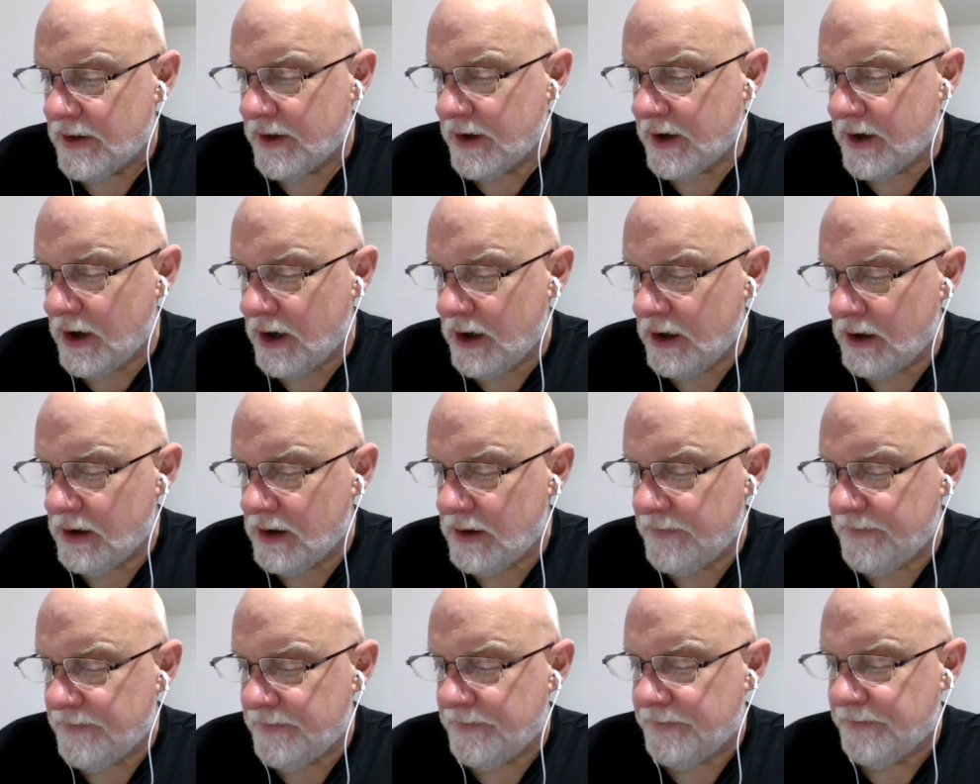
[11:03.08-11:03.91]
the
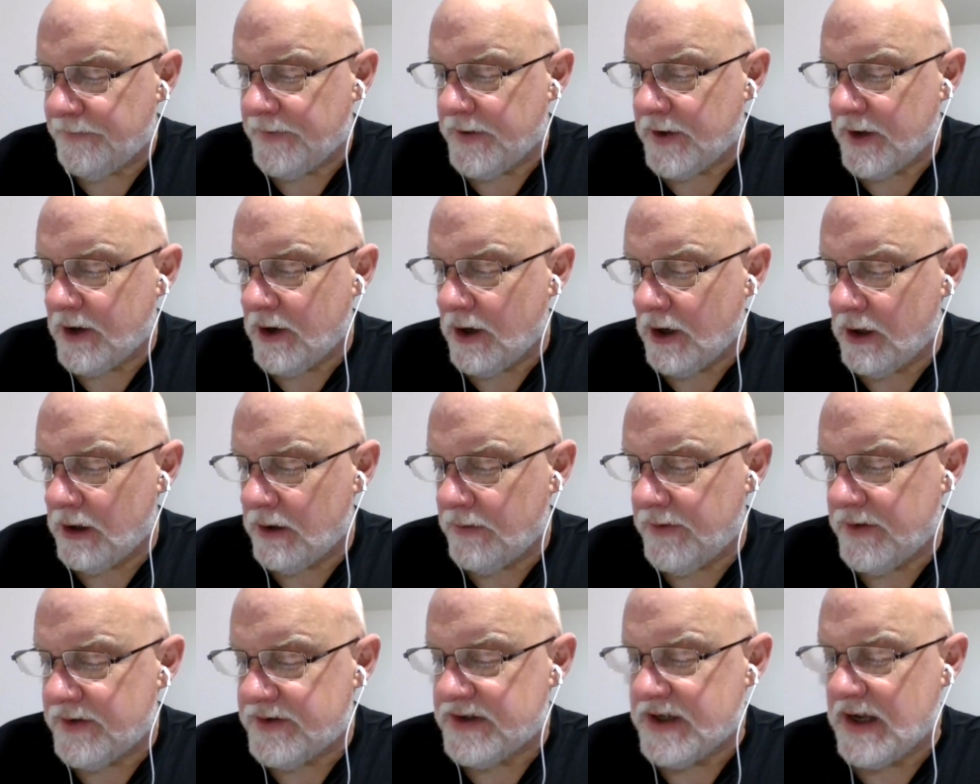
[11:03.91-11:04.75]
call, the call
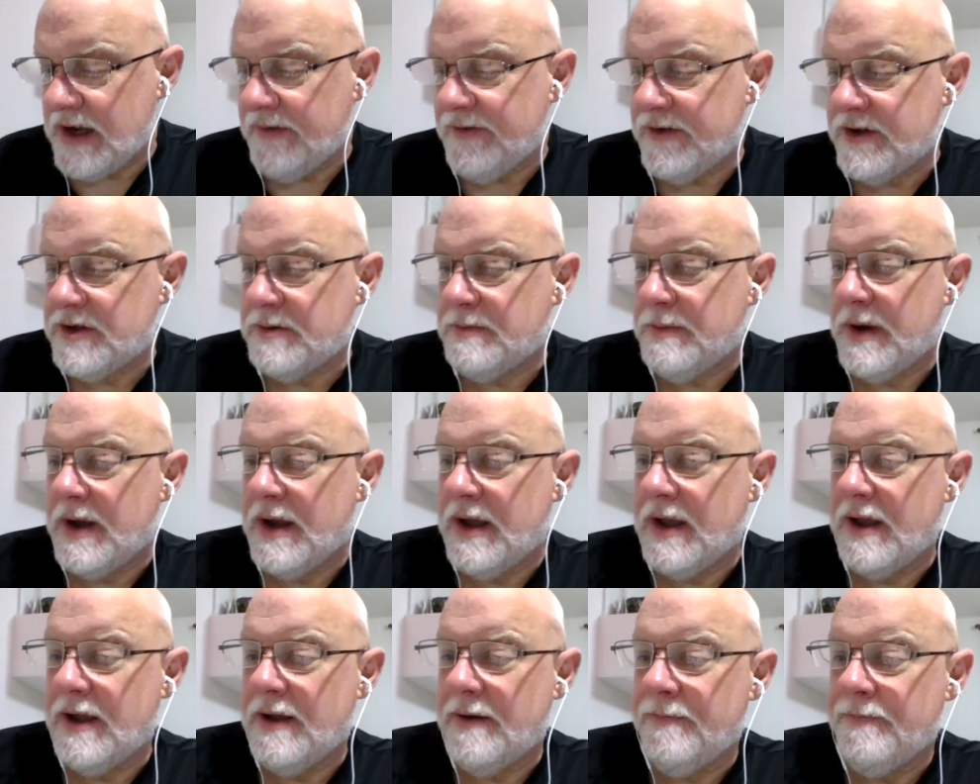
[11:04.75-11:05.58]
of the savage
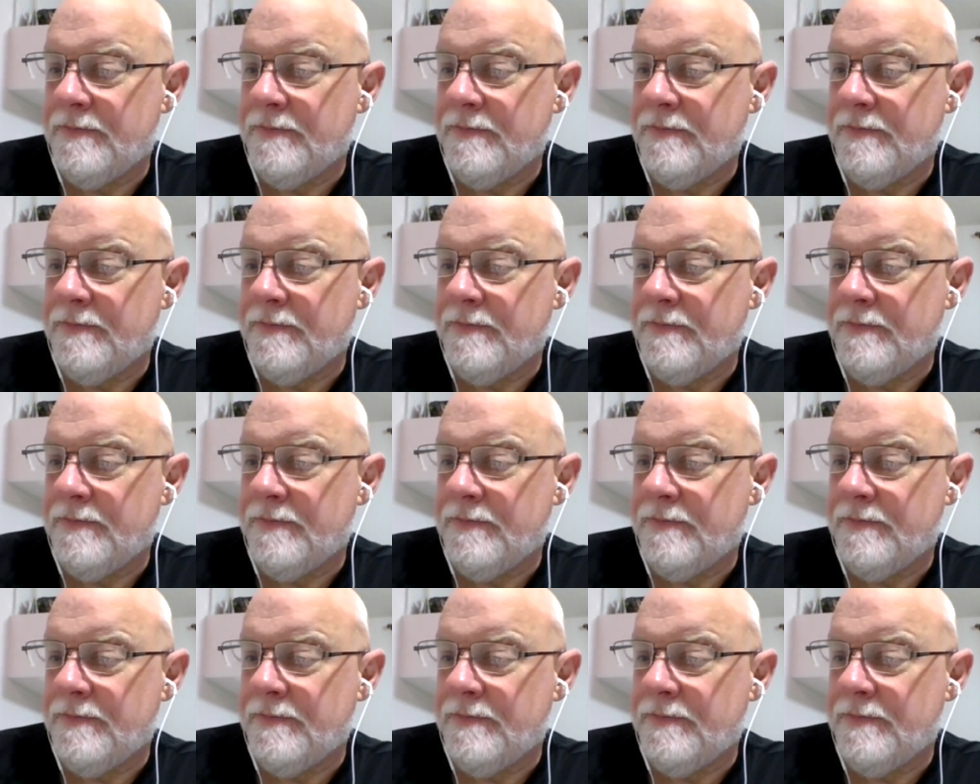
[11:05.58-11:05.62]
by